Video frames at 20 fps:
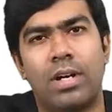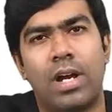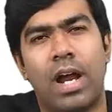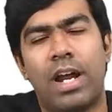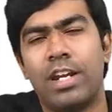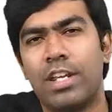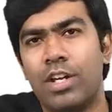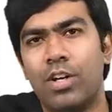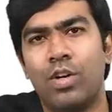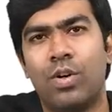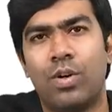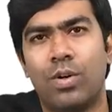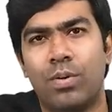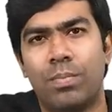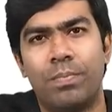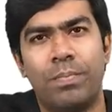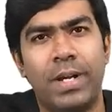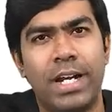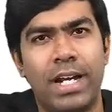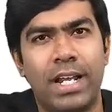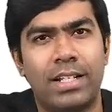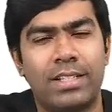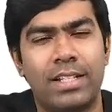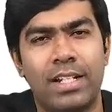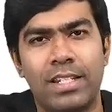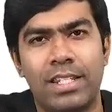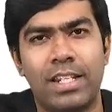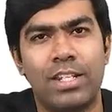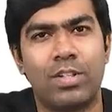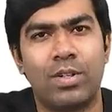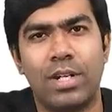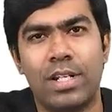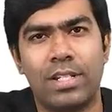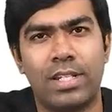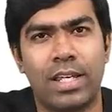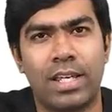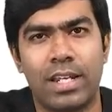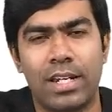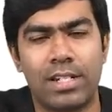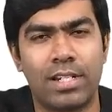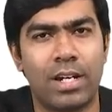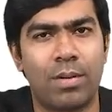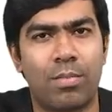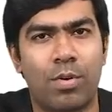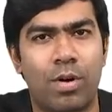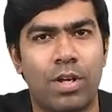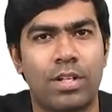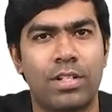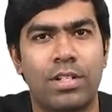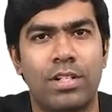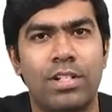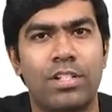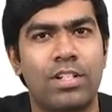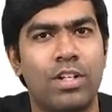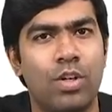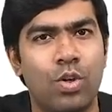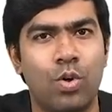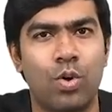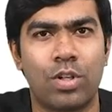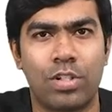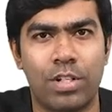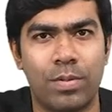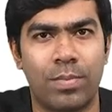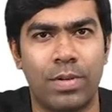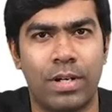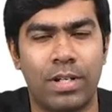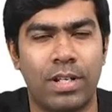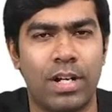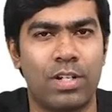And you know, beta cells insulin secretion and production is glucose dependent.